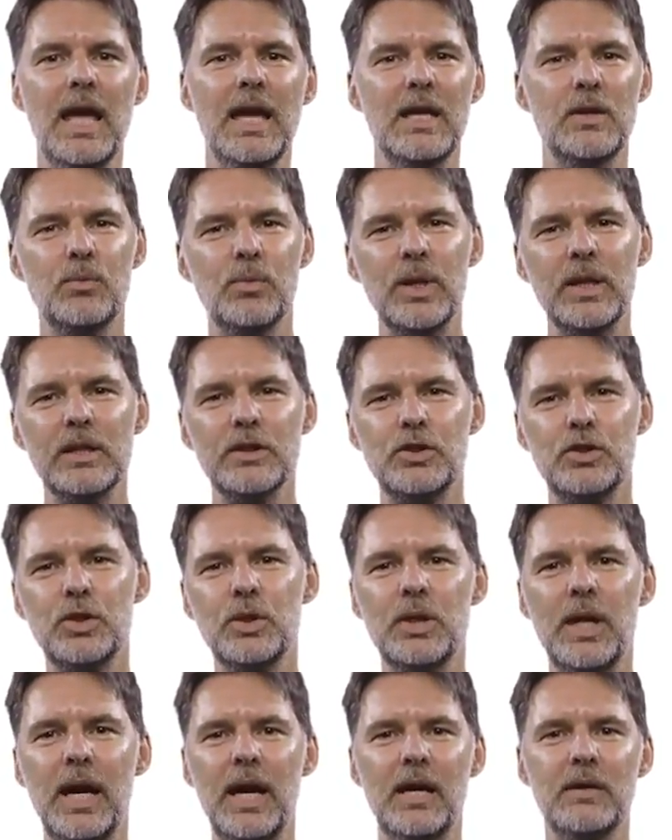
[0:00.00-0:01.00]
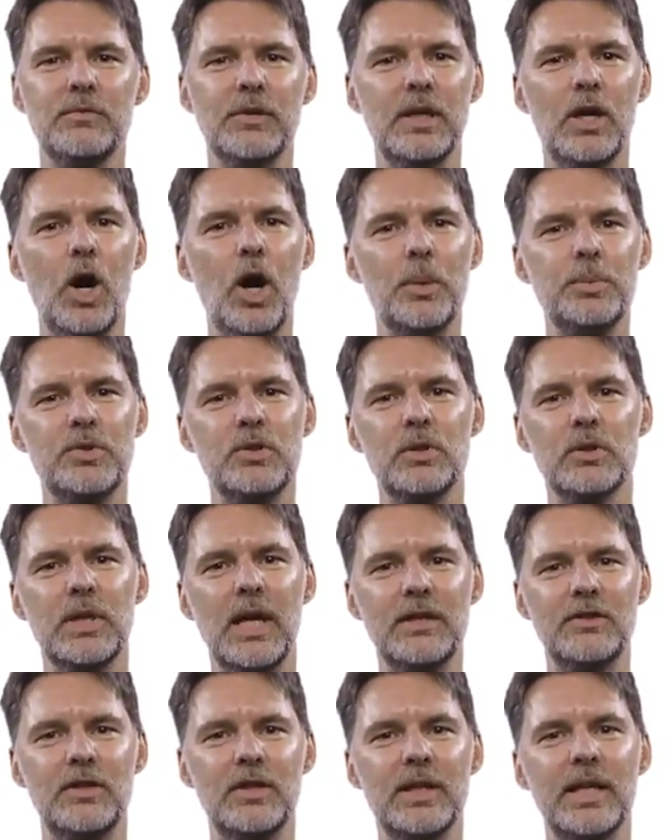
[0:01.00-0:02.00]
It really should have an optional
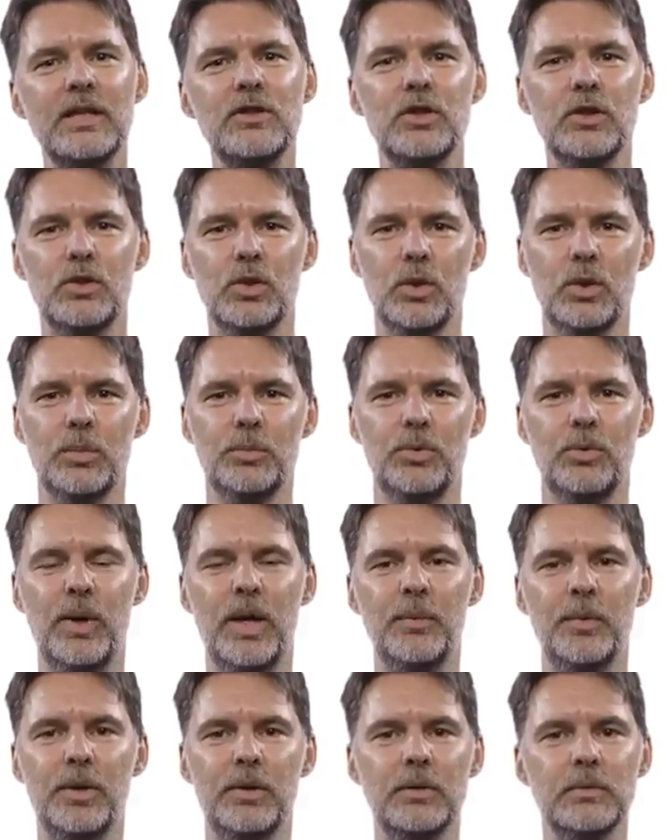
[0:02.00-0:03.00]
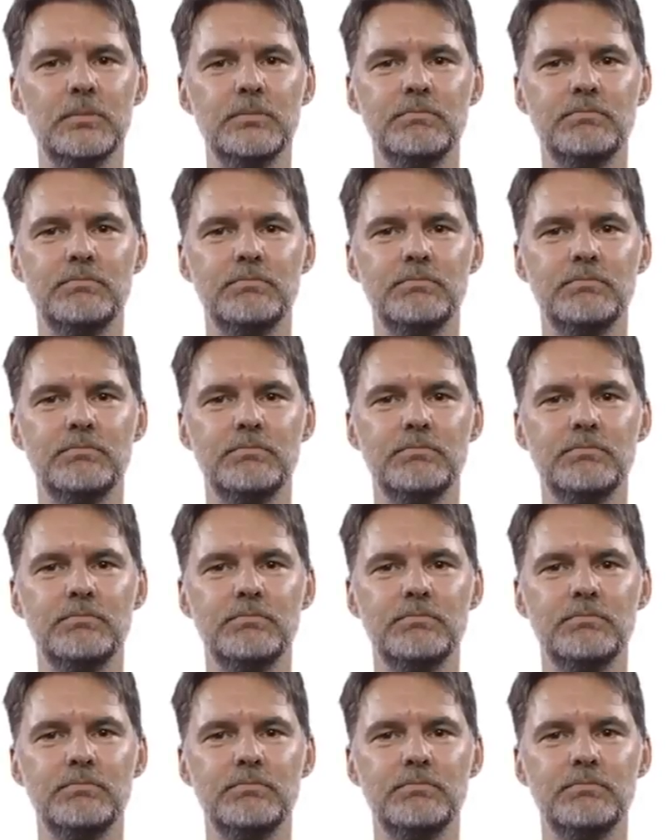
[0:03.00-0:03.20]
cancellation token parameter.